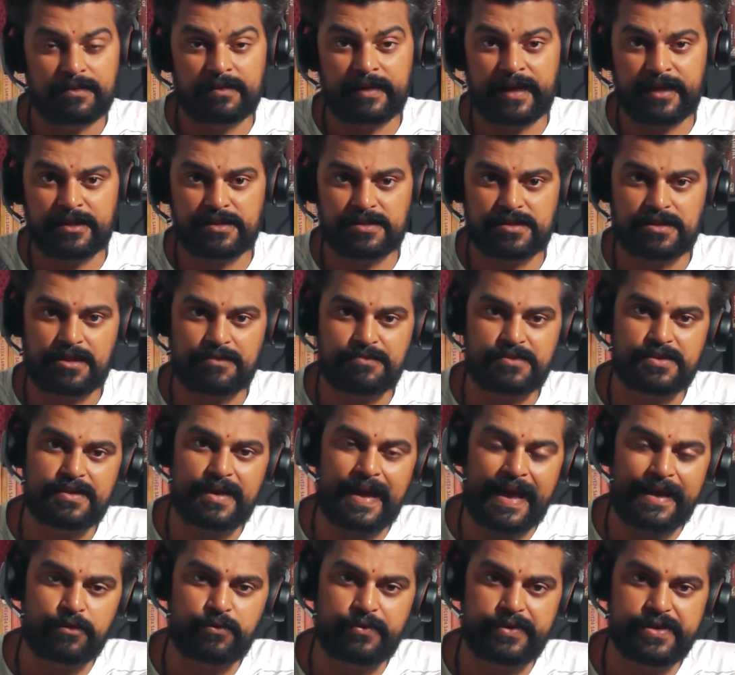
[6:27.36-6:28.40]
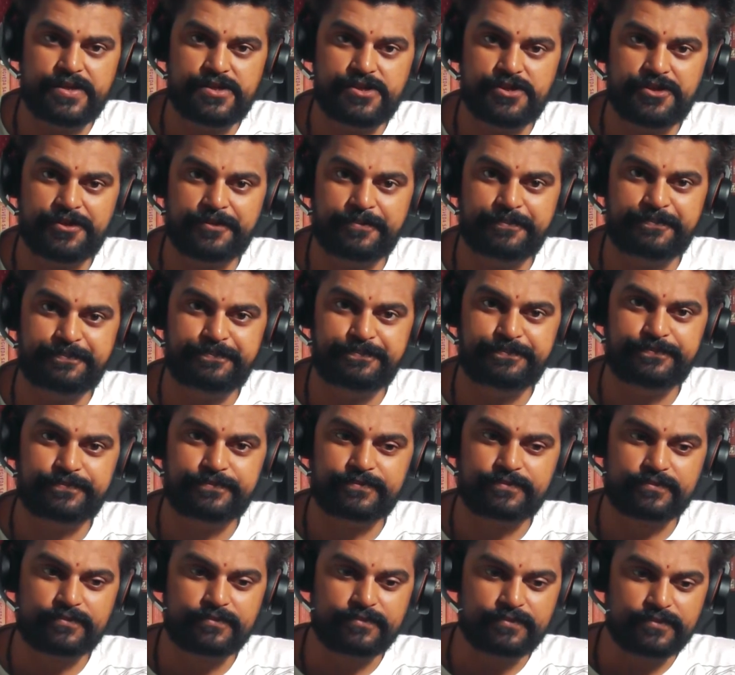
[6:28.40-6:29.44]
Next comes language.
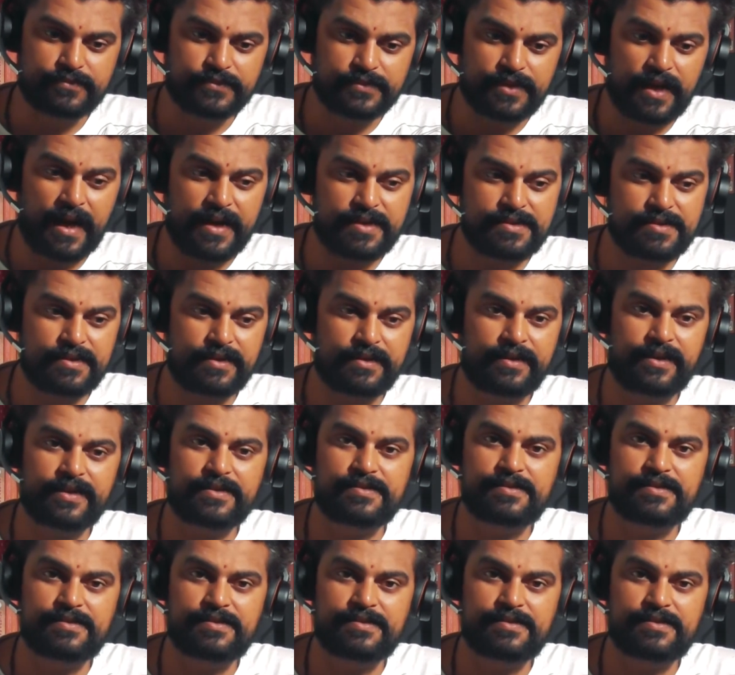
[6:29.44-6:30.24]
I see